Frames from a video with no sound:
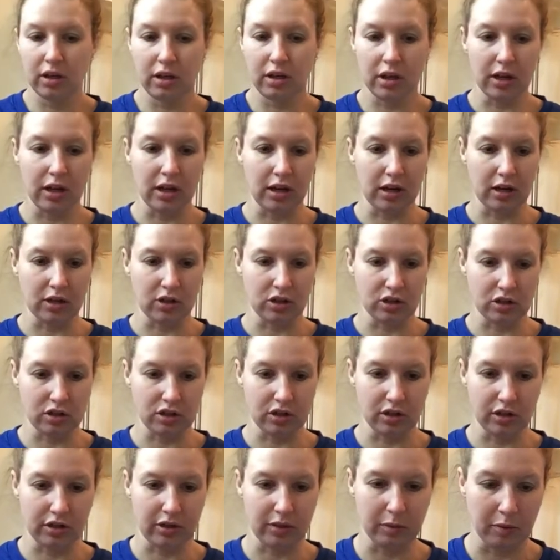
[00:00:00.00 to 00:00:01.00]
And I just
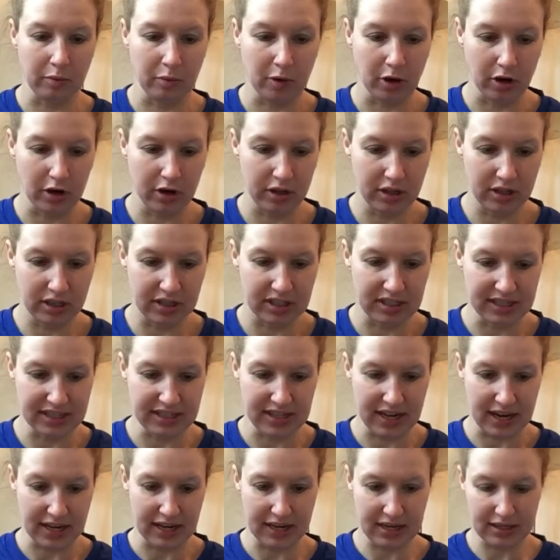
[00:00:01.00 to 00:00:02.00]
took them apart.
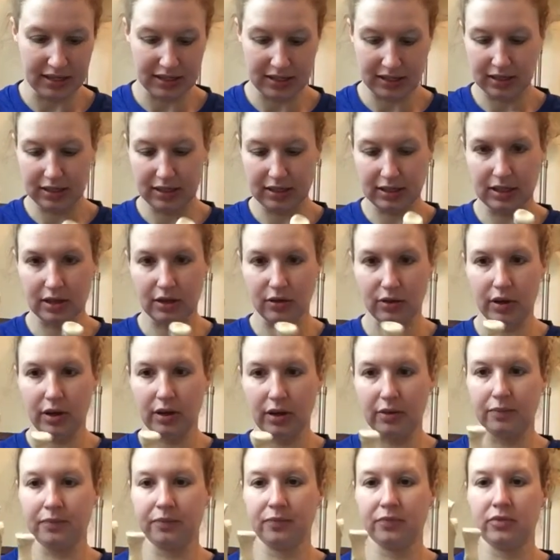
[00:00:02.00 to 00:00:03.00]
Dang it. Okay,
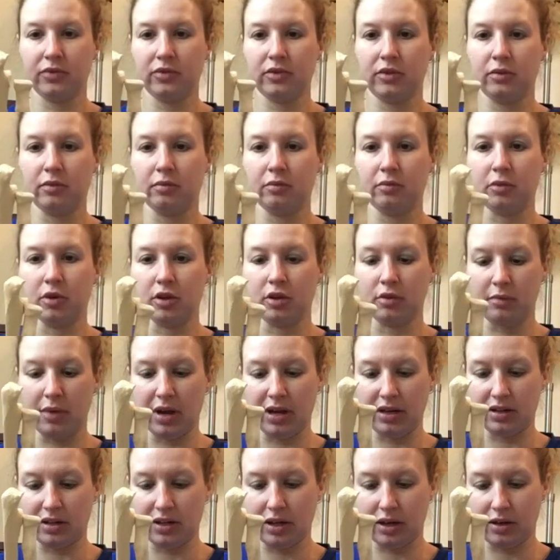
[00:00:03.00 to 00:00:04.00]
put them
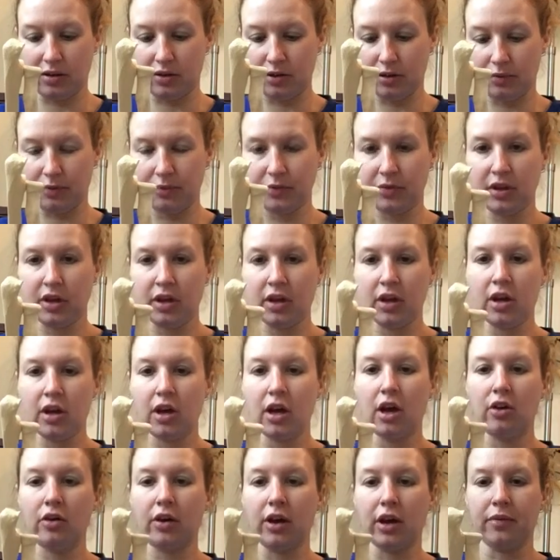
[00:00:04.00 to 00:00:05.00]
back together.
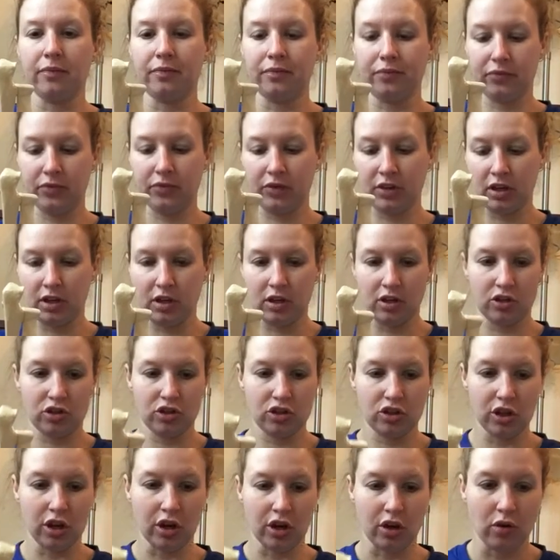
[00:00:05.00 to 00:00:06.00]
Okay,
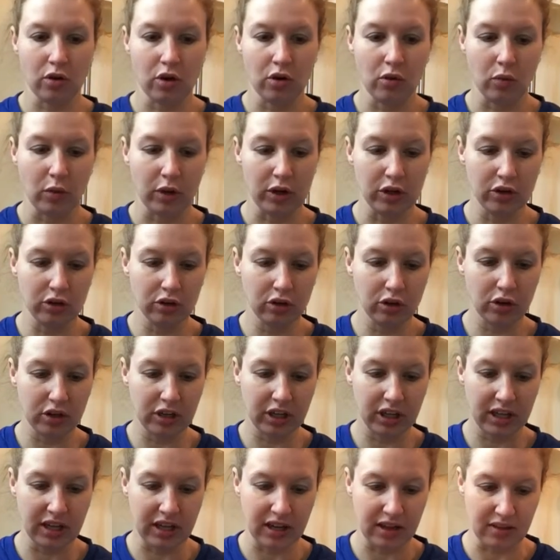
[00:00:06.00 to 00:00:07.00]
so when you're
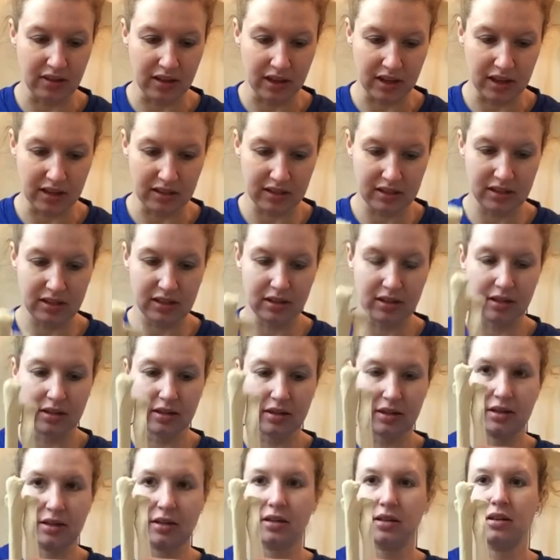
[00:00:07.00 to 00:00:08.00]
looking at this,
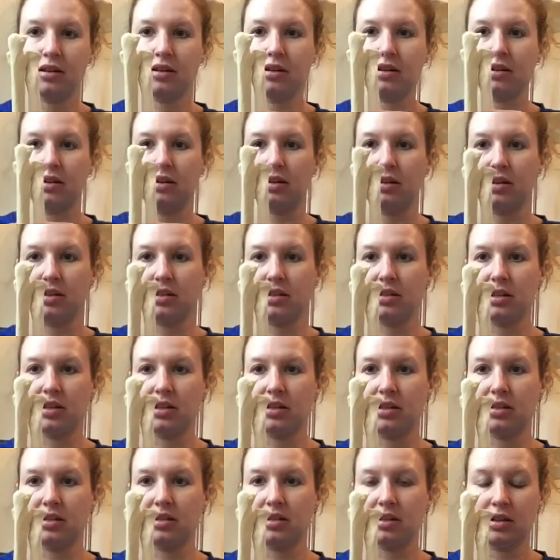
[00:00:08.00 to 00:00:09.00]
this
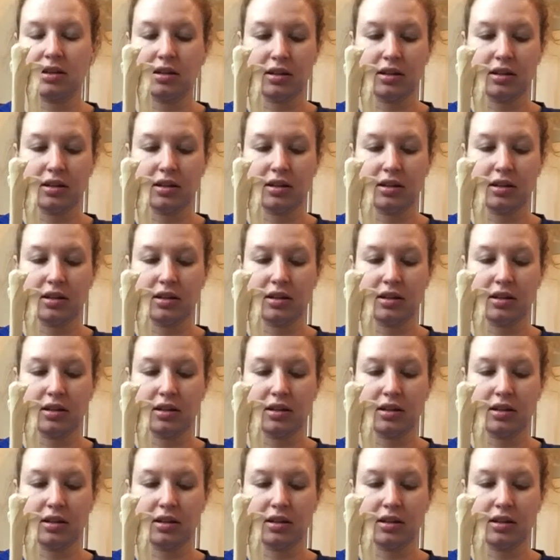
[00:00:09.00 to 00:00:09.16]
is